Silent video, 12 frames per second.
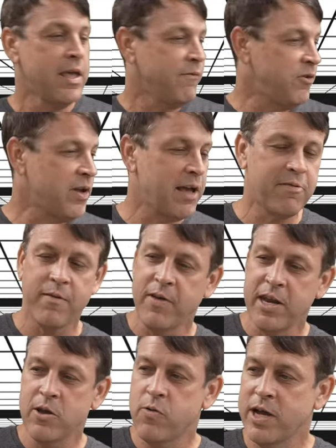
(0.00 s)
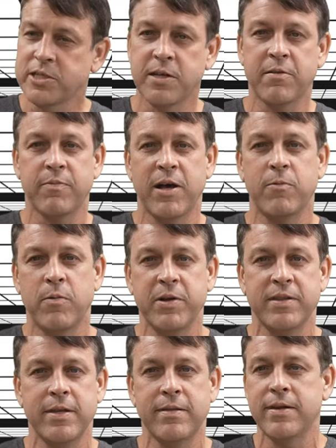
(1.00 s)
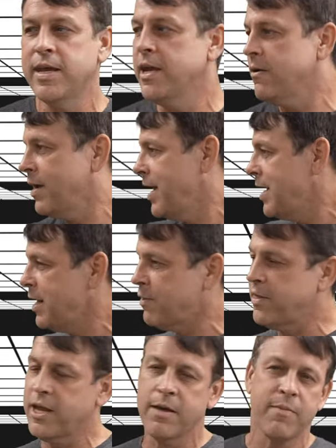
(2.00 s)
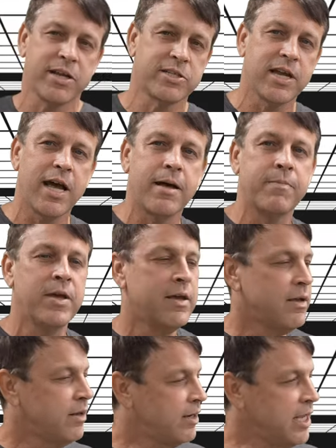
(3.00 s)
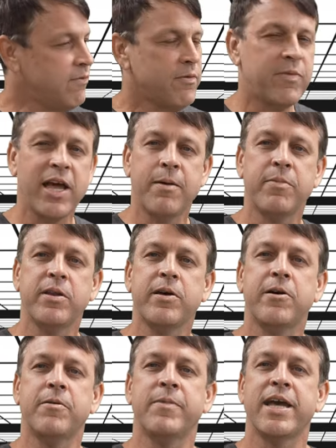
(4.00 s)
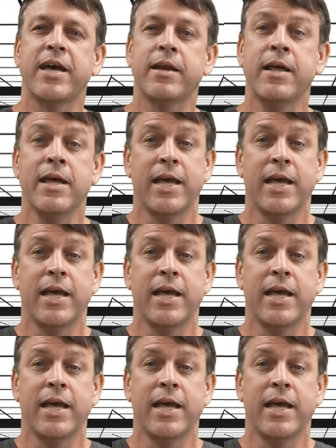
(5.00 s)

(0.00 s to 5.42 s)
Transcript: If you guys have any questions about what we did today or anything in my shop, leave them down below, man.